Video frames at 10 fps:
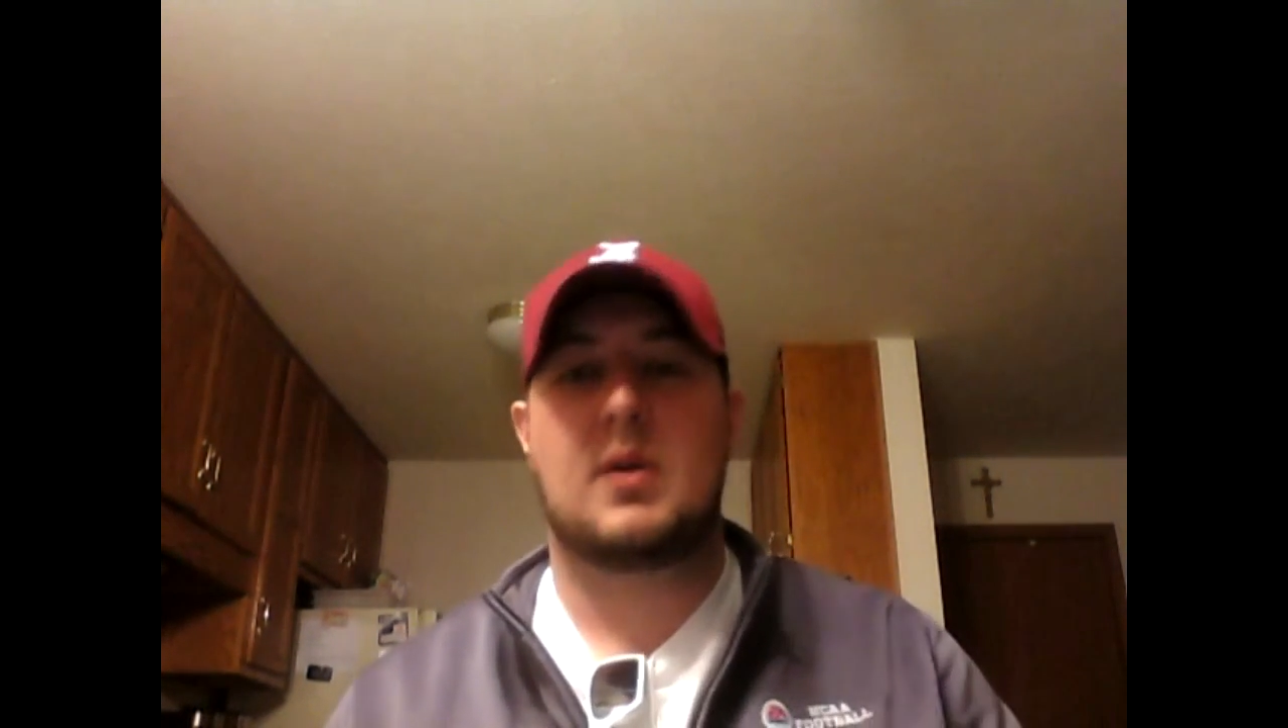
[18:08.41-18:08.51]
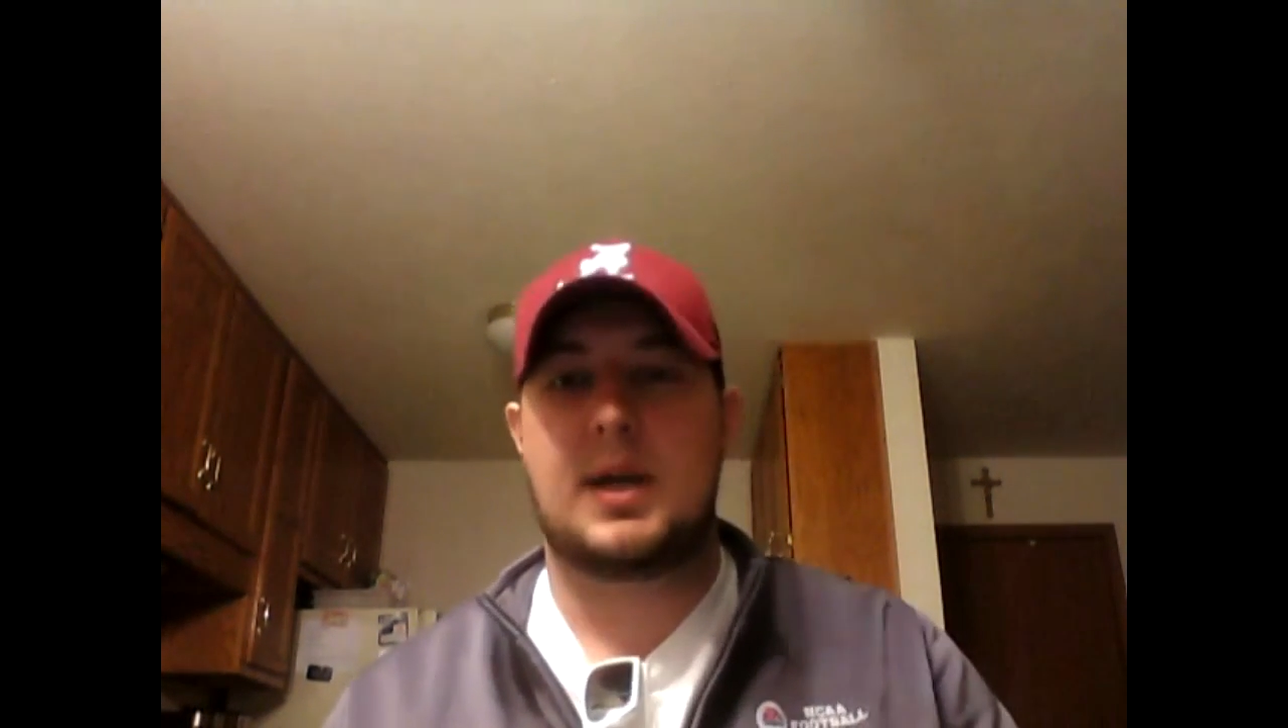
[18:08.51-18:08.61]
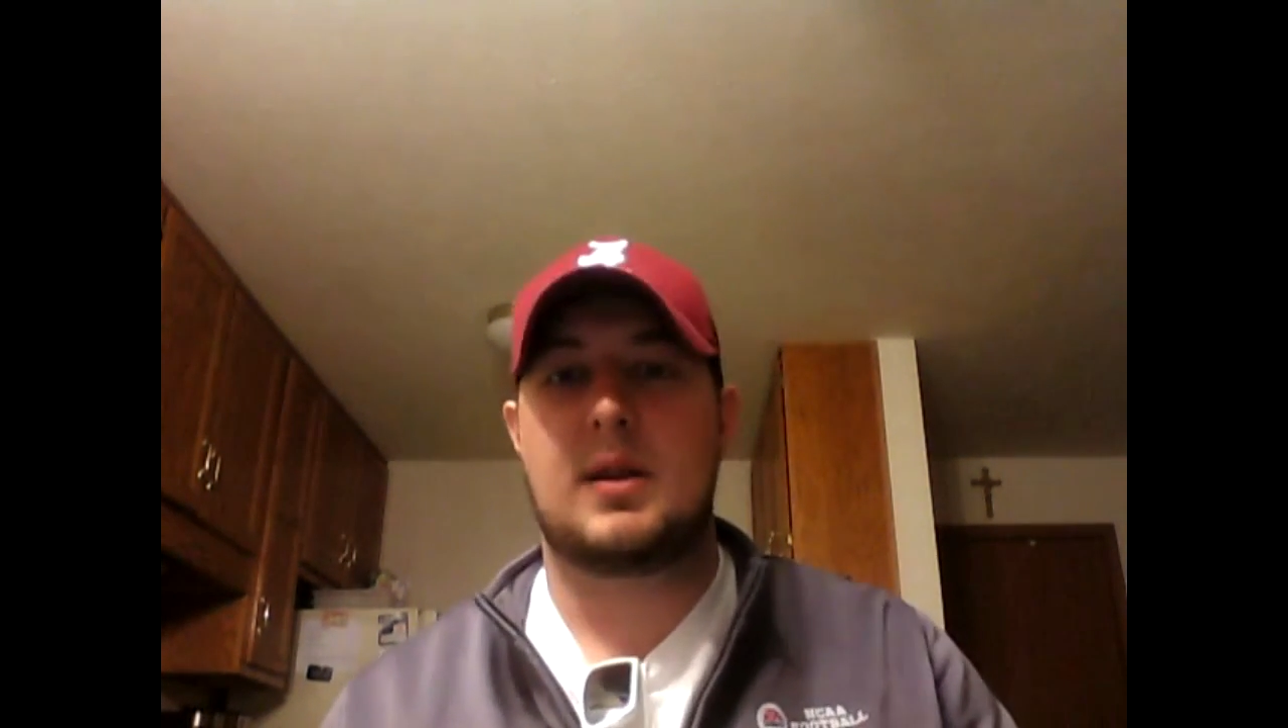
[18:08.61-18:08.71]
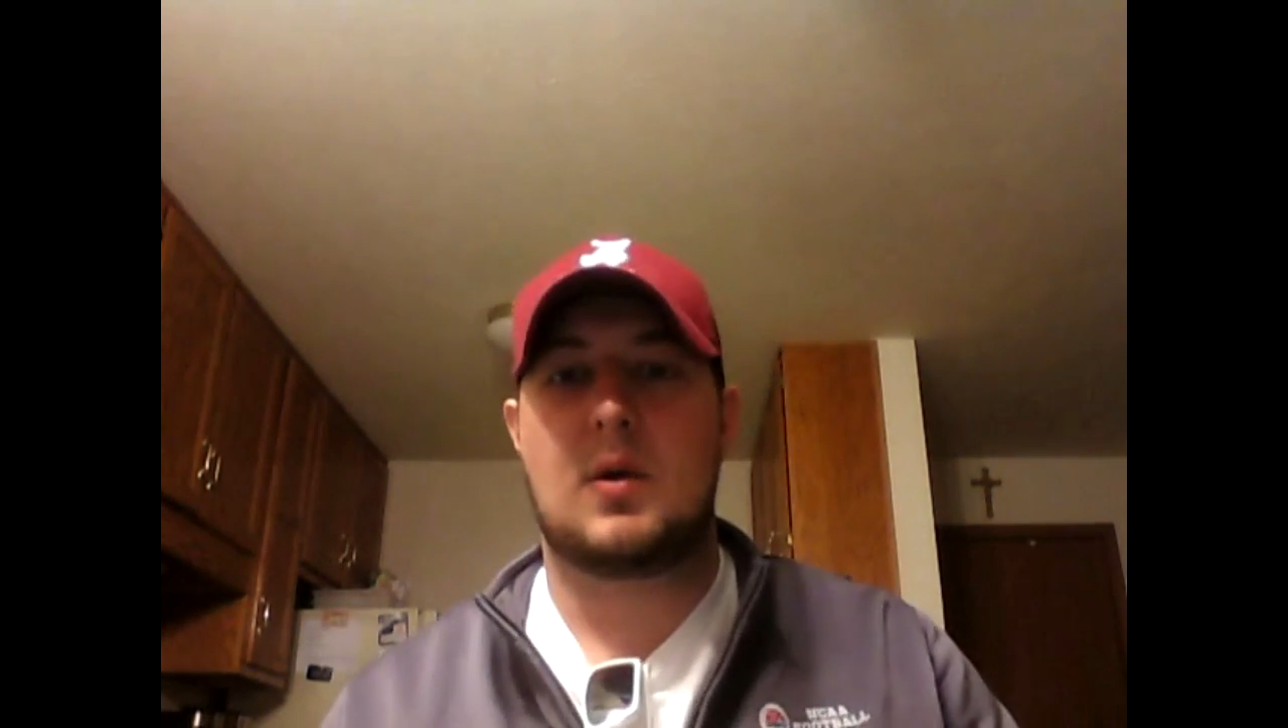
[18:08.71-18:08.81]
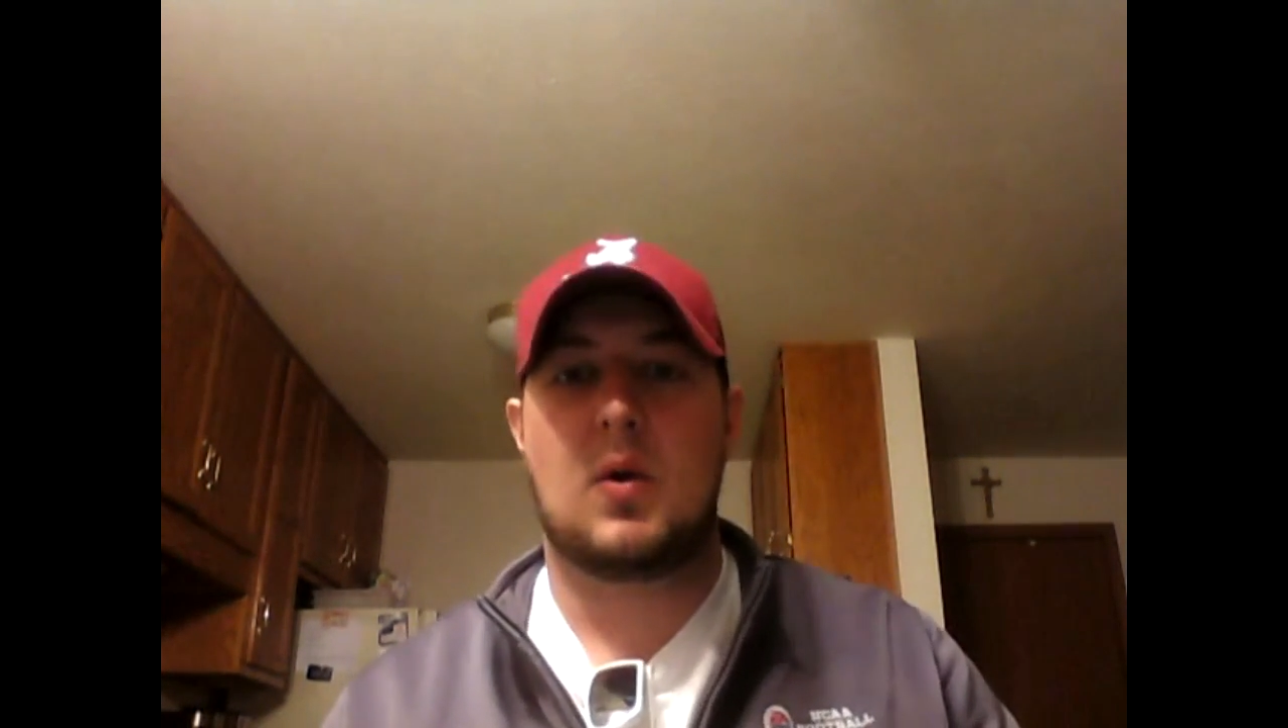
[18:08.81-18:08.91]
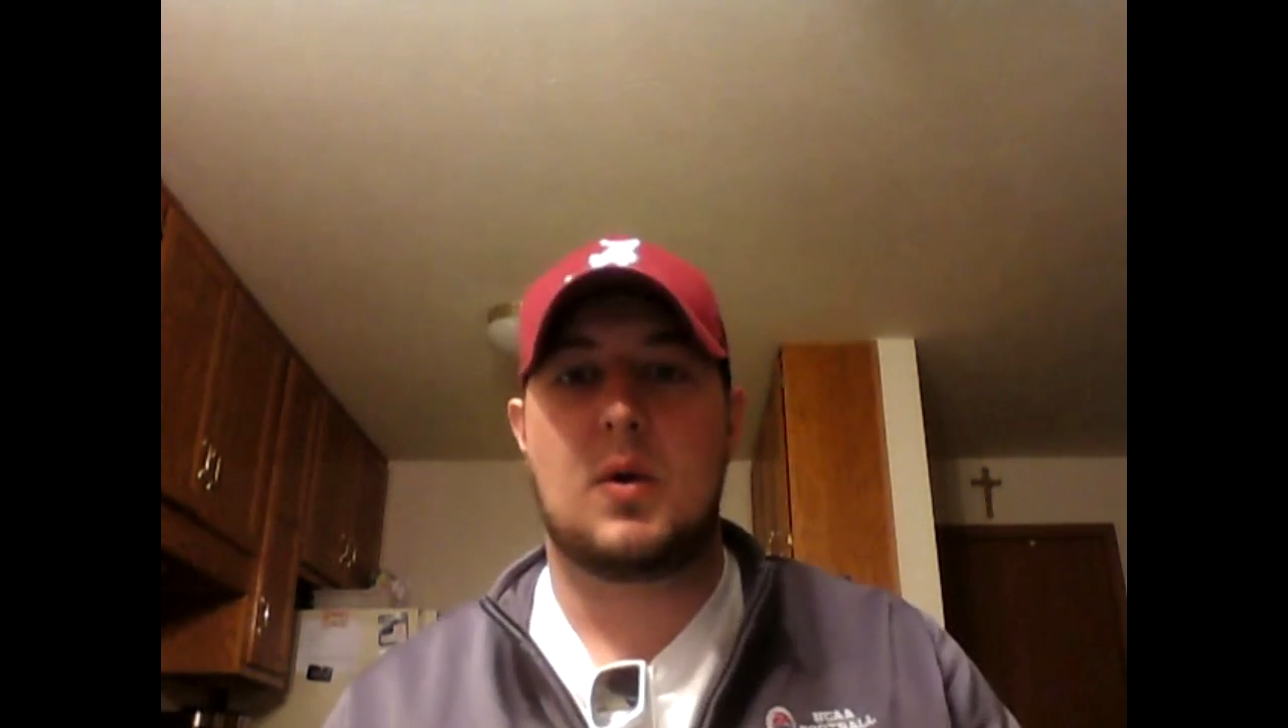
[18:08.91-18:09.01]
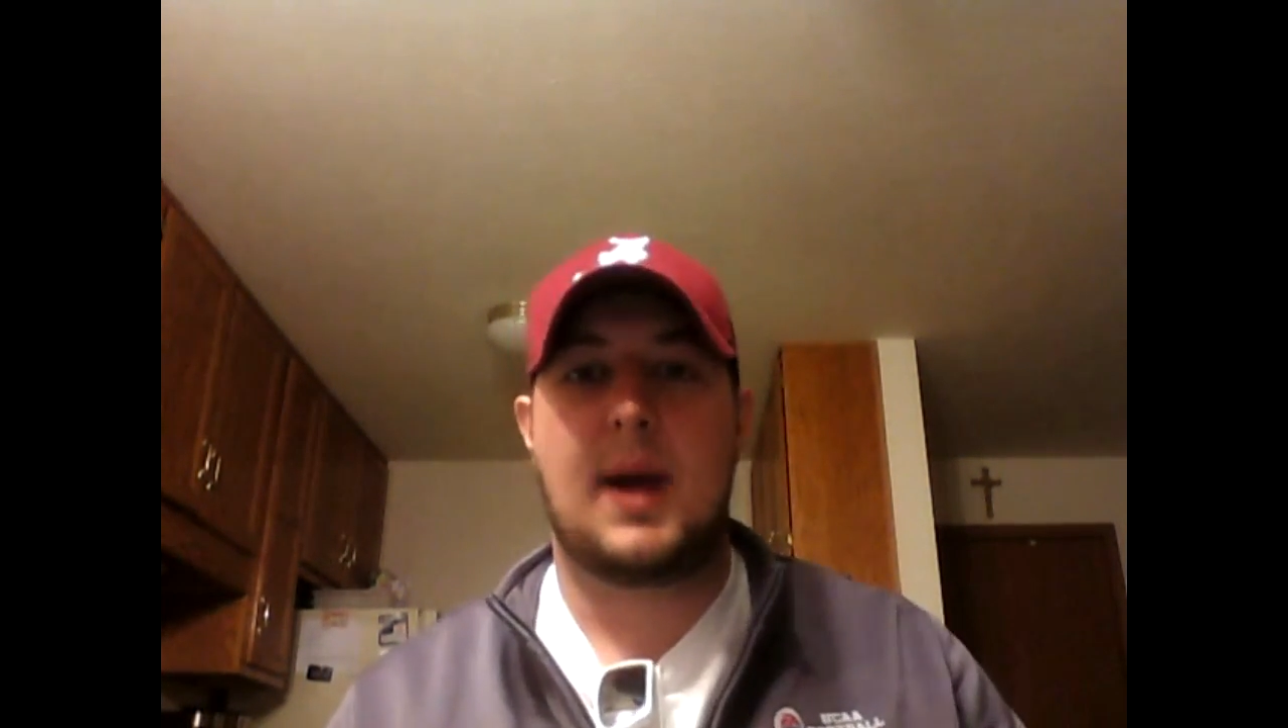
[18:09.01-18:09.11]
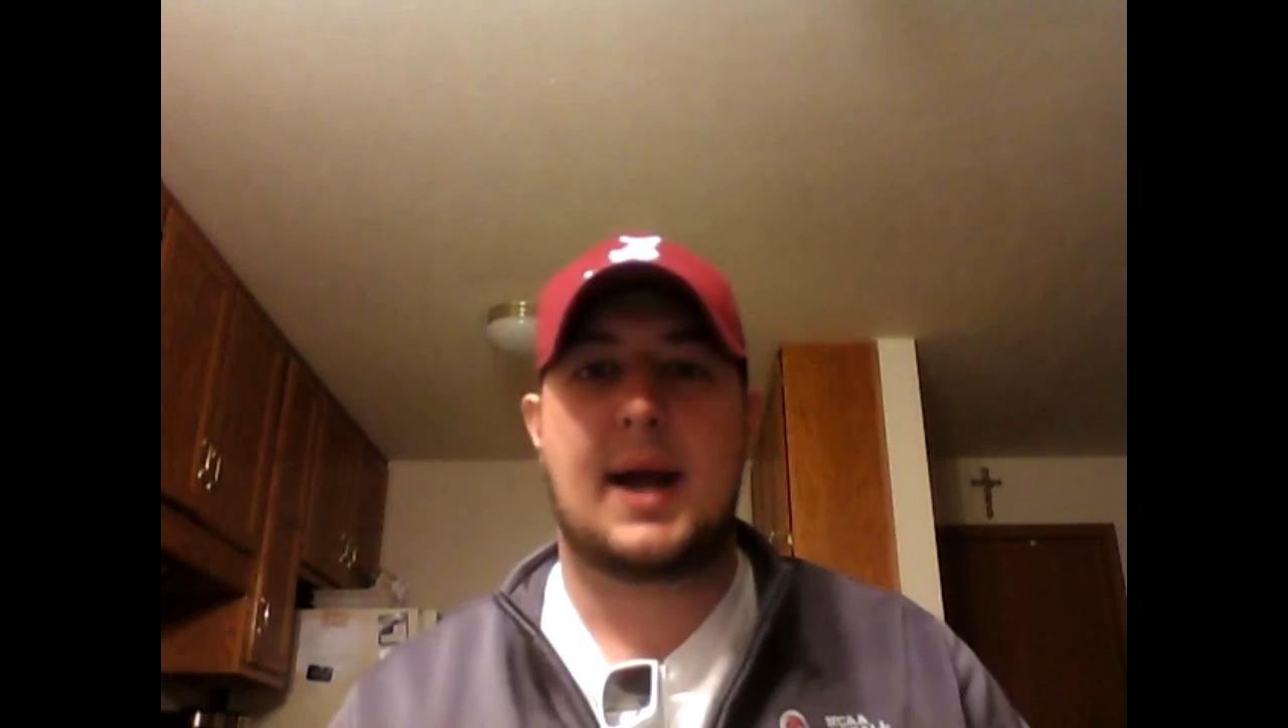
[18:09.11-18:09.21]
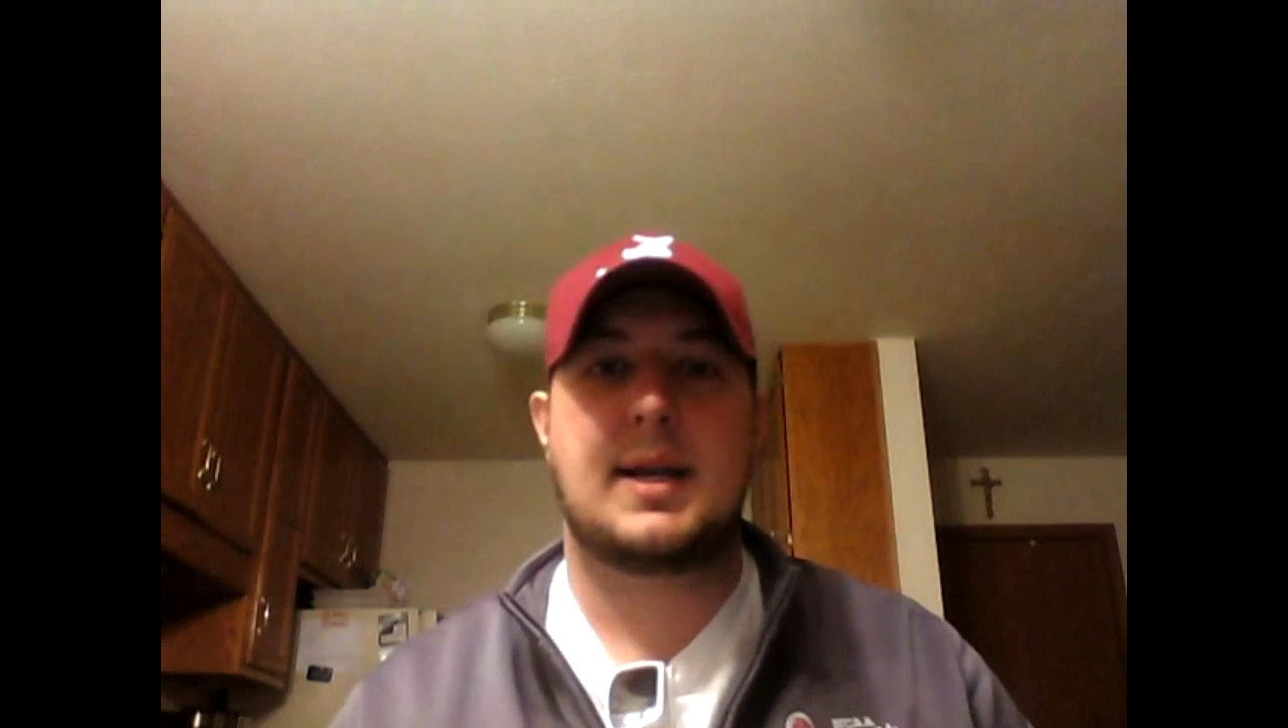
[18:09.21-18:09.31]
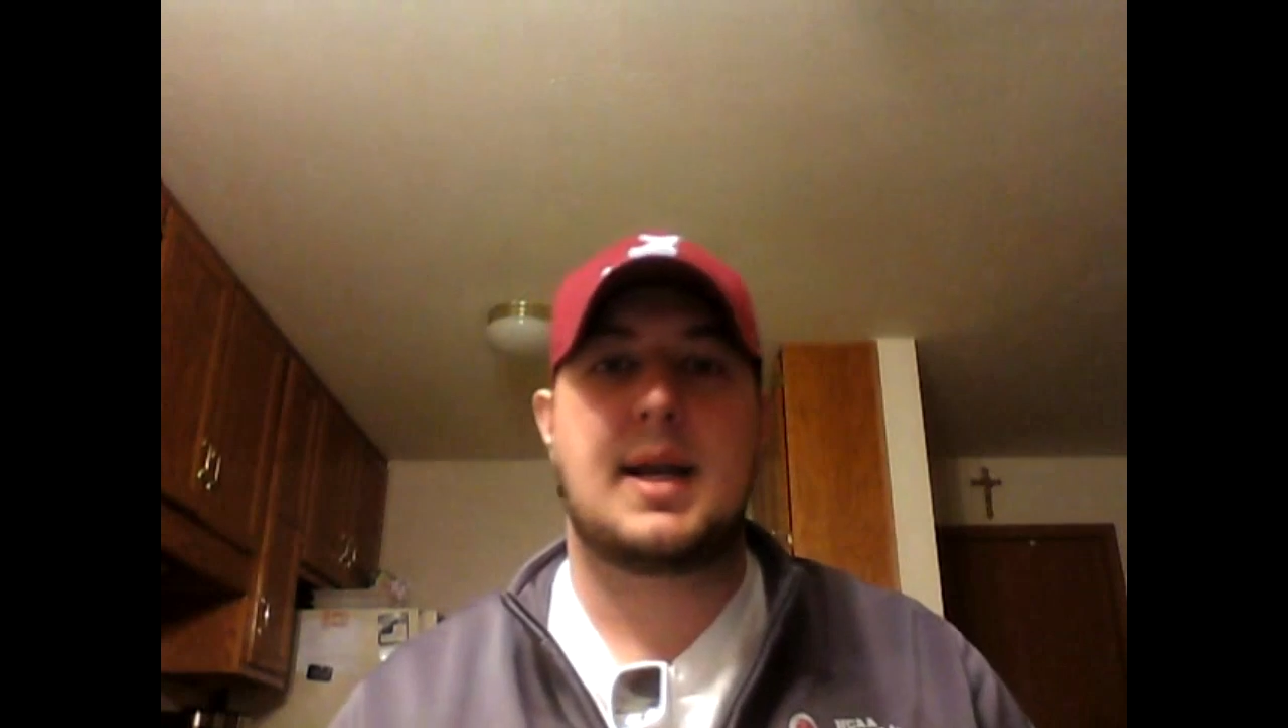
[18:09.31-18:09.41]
or key the quarterback.